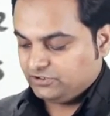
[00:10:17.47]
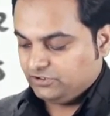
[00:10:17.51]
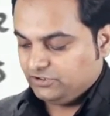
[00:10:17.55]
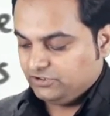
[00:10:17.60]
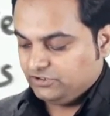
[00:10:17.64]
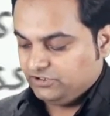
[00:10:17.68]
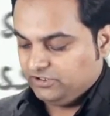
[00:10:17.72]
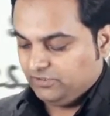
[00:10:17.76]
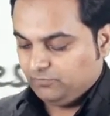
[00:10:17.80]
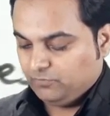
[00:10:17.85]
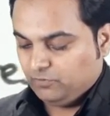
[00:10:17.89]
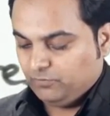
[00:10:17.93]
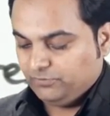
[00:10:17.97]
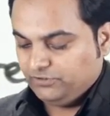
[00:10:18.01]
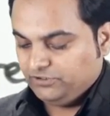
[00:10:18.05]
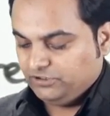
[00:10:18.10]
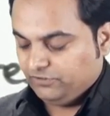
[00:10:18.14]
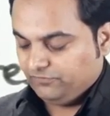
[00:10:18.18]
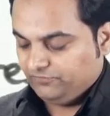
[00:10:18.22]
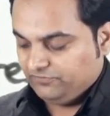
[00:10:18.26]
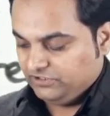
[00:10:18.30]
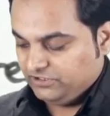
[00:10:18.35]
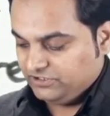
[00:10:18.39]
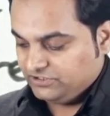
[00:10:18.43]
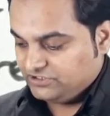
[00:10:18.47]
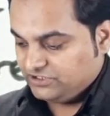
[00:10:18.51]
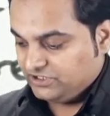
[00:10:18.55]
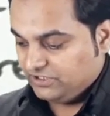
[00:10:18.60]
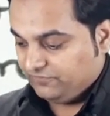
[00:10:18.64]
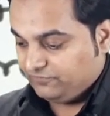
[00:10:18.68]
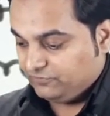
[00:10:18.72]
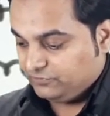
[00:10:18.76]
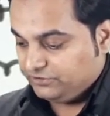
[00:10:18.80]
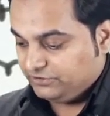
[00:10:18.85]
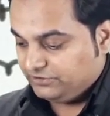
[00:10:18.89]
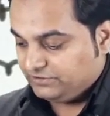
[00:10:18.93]
the moment of inertia
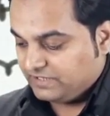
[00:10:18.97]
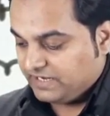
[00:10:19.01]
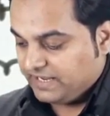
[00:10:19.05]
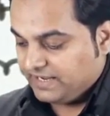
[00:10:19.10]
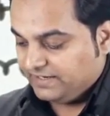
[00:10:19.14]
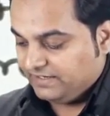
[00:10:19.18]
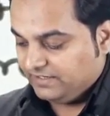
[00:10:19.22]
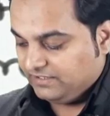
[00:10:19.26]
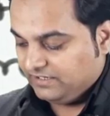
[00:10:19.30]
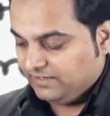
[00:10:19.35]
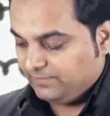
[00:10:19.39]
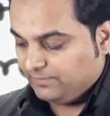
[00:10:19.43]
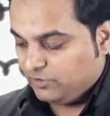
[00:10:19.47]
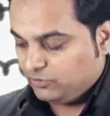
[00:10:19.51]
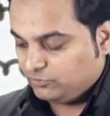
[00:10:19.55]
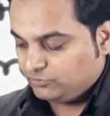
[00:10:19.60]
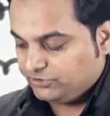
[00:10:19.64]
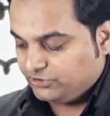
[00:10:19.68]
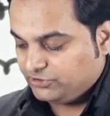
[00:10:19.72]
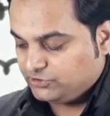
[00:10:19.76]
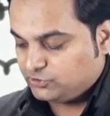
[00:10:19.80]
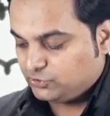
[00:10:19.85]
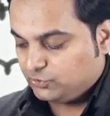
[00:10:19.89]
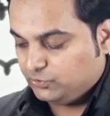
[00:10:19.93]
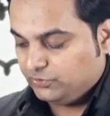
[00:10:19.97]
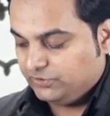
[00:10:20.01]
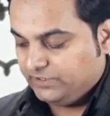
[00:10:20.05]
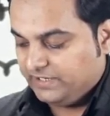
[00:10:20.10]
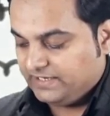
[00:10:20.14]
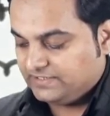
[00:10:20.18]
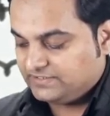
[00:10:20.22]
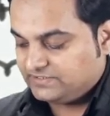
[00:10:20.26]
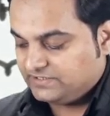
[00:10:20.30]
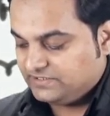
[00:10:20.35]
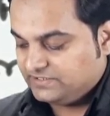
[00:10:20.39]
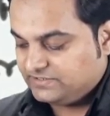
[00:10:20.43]
for the triangle about its own
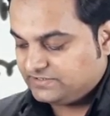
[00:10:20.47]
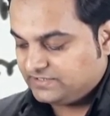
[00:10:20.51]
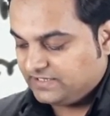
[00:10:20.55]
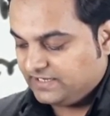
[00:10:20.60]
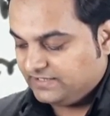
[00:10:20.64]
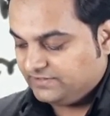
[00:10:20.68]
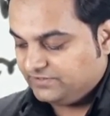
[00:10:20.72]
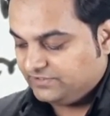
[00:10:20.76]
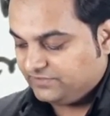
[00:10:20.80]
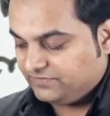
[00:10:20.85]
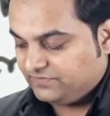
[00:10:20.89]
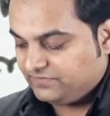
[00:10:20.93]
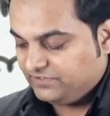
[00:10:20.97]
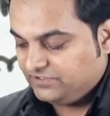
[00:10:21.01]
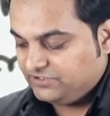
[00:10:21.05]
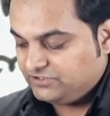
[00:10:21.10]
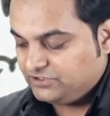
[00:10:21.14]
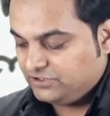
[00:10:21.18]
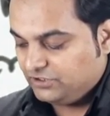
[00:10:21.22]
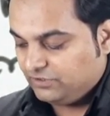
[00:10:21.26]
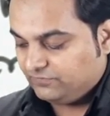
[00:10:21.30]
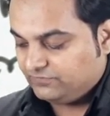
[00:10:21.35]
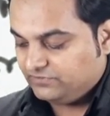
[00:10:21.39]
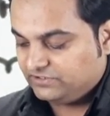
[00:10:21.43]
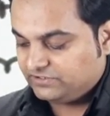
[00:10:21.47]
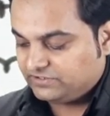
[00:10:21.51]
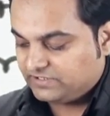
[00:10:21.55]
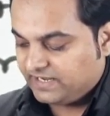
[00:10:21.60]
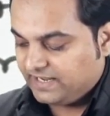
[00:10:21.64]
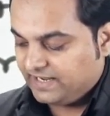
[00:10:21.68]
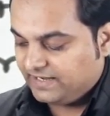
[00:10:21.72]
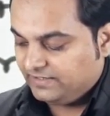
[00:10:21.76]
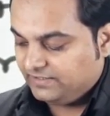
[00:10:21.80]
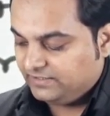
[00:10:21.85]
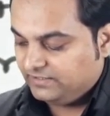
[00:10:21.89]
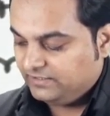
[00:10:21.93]
axis, and the cg of the
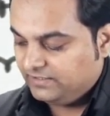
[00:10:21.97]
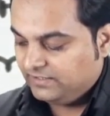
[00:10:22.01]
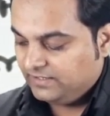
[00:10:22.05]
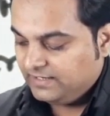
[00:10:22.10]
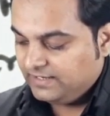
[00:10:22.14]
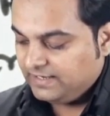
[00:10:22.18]
triangle,